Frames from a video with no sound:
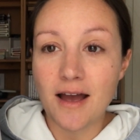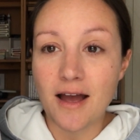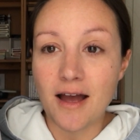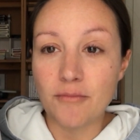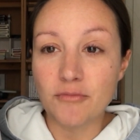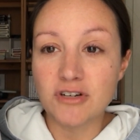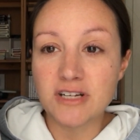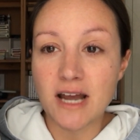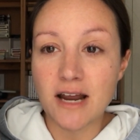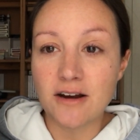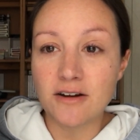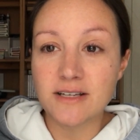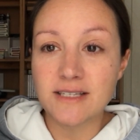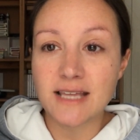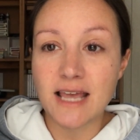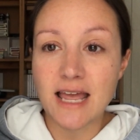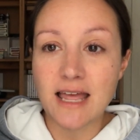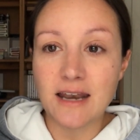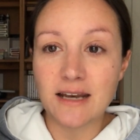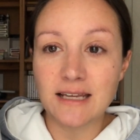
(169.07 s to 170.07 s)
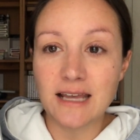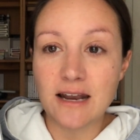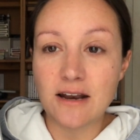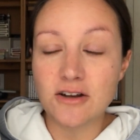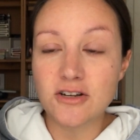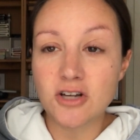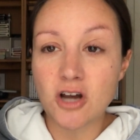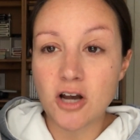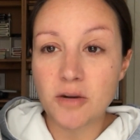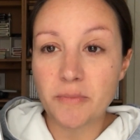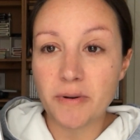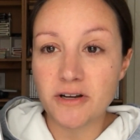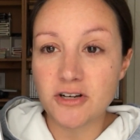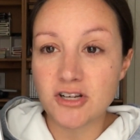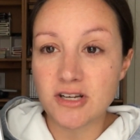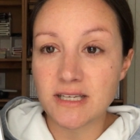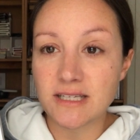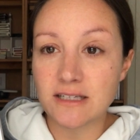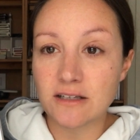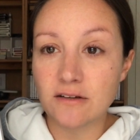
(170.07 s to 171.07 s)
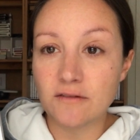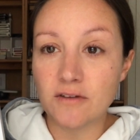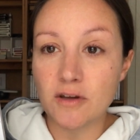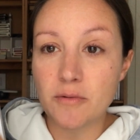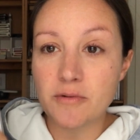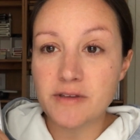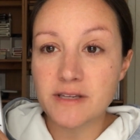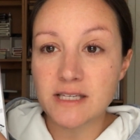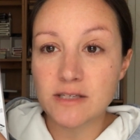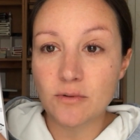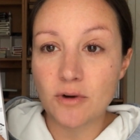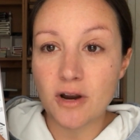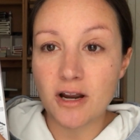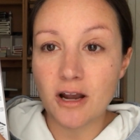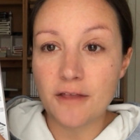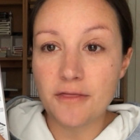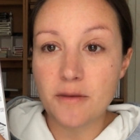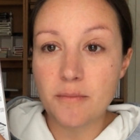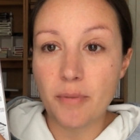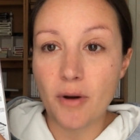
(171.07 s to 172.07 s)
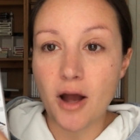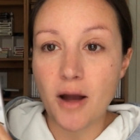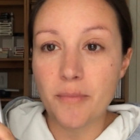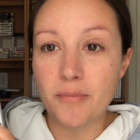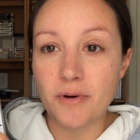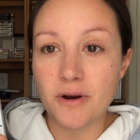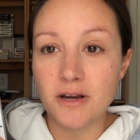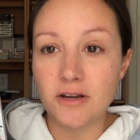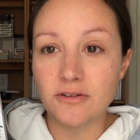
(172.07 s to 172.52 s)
retired set, and again, a dog punch is still available. This is where I got the paw print.